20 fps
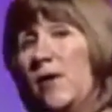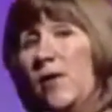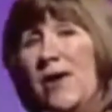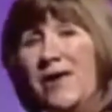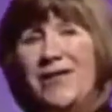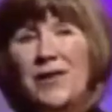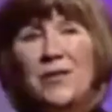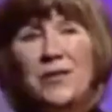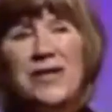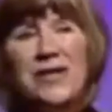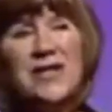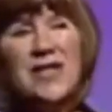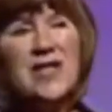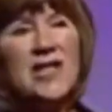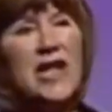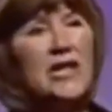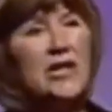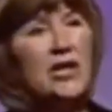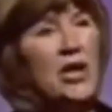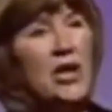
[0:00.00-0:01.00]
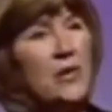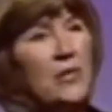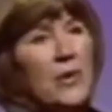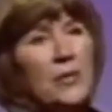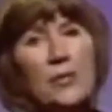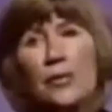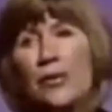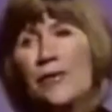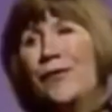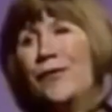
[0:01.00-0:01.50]
go out there with a sledgehammer
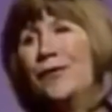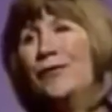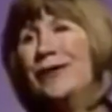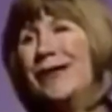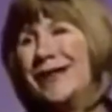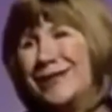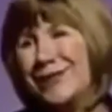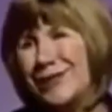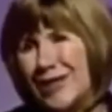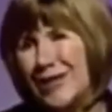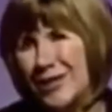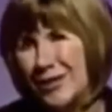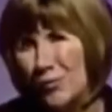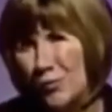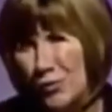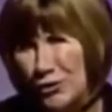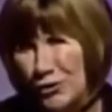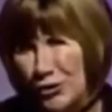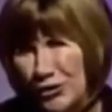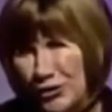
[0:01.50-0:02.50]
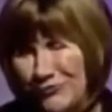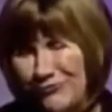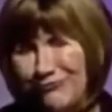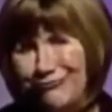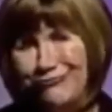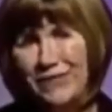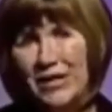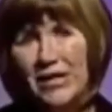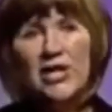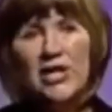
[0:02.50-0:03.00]
and put a few dents in it, would you?
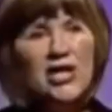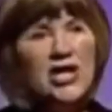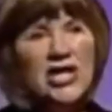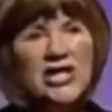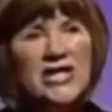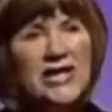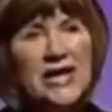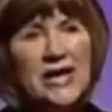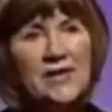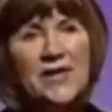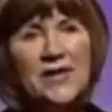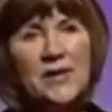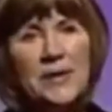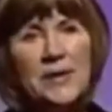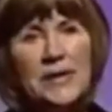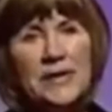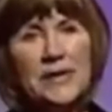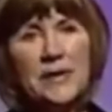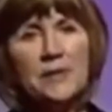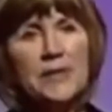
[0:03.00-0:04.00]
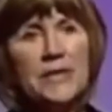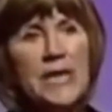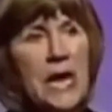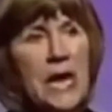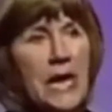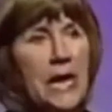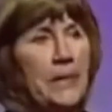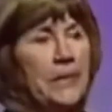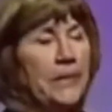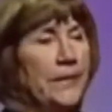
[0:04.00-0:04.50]
Just saves me some
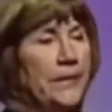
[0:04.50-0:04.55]
time.